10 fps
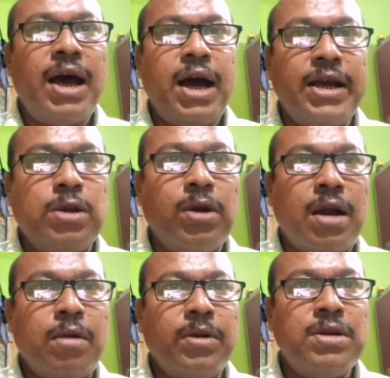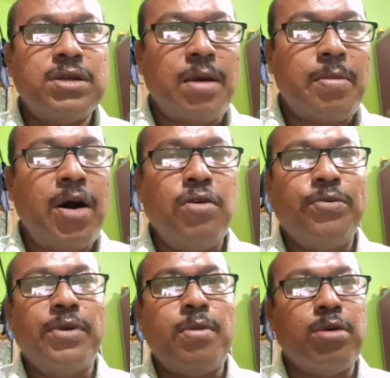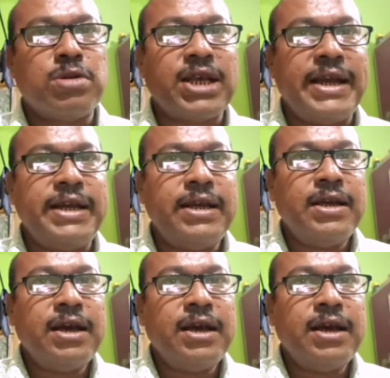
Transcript: hydrocarbon, somehow from outside,